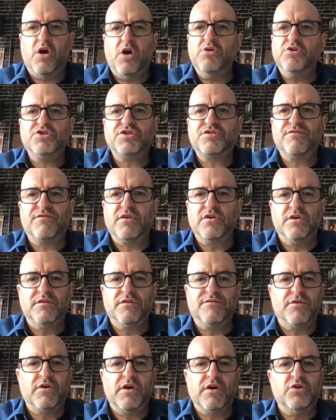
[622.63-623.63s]
coach
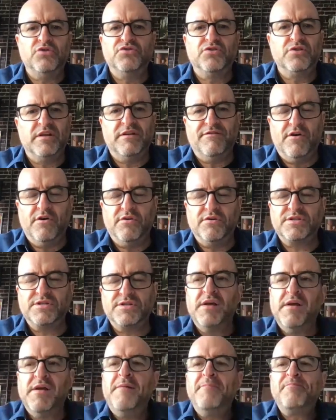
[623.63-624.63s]
for elderly
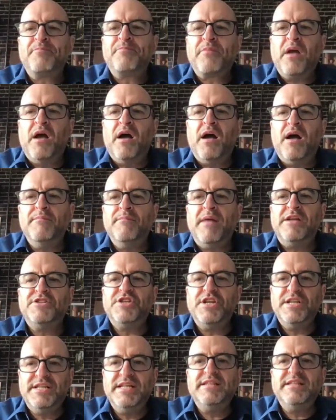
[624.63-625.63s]
folks.
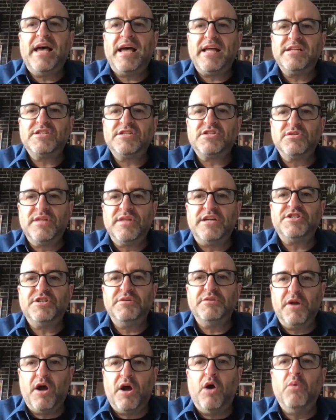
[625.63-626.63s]
And she did that so that
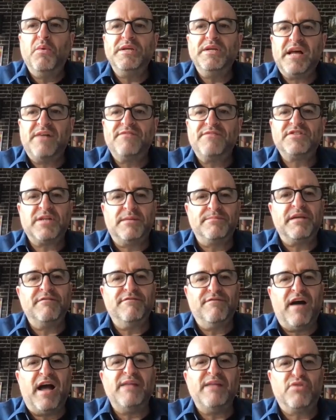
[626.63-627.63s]
she would always have
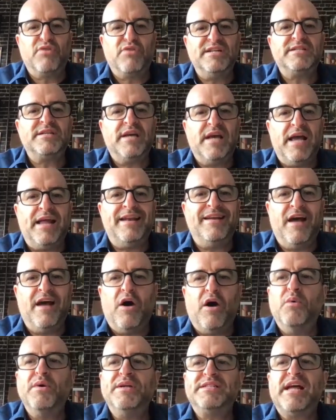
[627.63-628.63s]
something vibrant
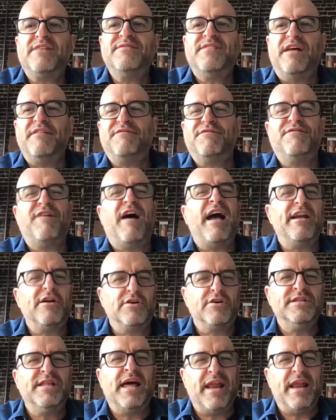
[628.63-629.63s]
and always have that
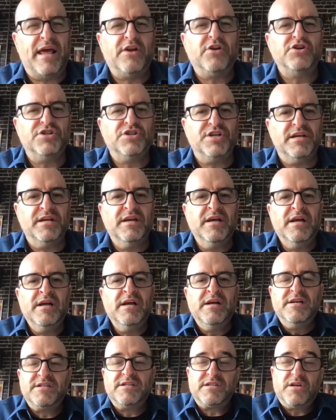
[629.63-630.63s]
fire and that energy.
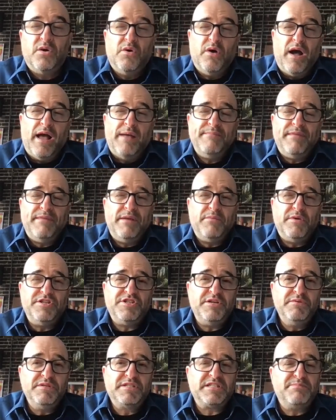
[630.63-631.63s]
So, I mean,
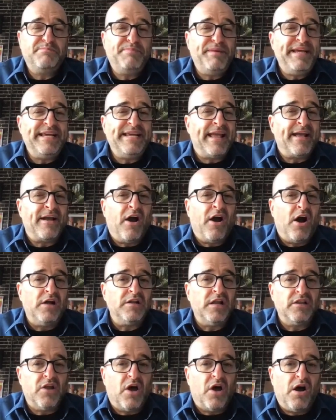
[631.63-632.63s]
when she was speaking
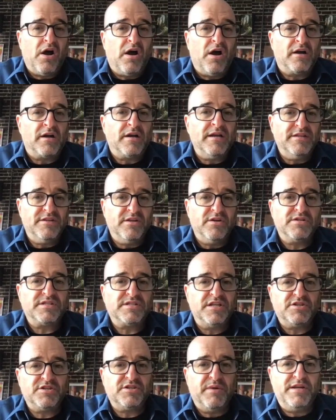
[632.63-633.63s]
all along in
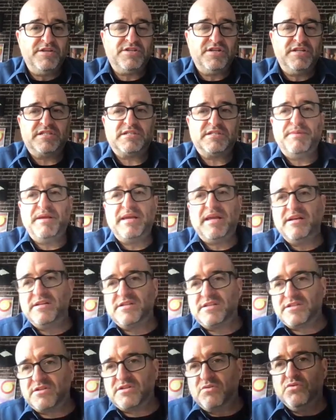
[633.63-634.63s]
those situations, speaking
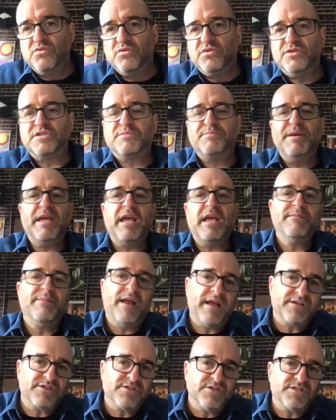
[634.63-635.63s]
to schools, speaking
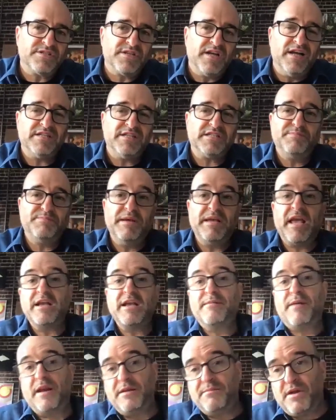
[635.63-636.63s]
about exercise,
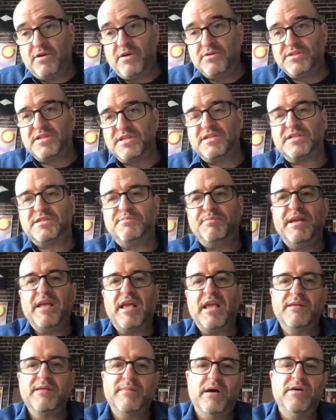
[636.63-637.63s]
speaking about hypnosis,
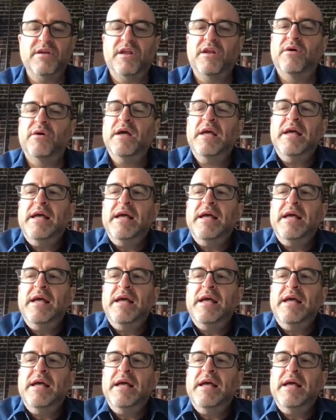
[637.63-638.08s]
speaking about,